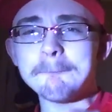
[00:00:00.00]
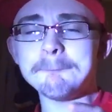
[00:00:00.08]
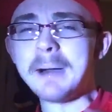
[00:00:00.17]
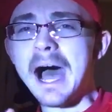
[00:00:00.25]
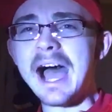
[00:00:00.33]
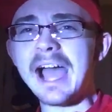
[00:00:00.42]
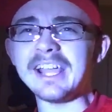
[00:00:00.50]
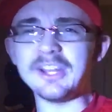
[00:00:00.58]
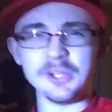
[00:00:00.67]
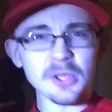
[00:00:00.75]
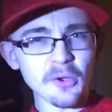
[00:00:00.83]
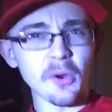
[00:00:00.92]
by a
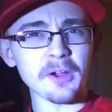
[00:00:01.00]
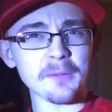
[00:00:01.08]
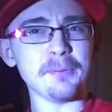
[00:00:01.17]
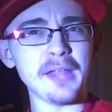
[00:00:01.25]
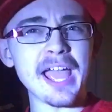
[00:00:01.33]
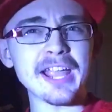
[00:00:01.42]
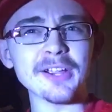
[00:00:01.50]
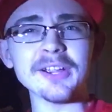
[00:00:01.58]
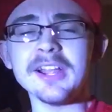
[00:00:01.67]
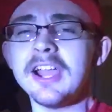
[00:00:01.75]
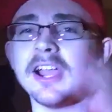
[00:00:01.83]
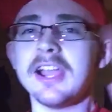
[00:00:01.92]
New York
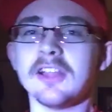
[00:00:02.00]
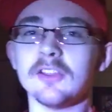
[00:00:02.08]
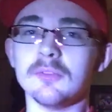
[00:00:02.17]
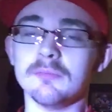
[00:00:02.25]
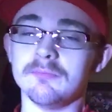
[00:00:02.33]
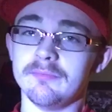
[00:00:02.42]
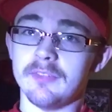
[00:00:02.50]
player.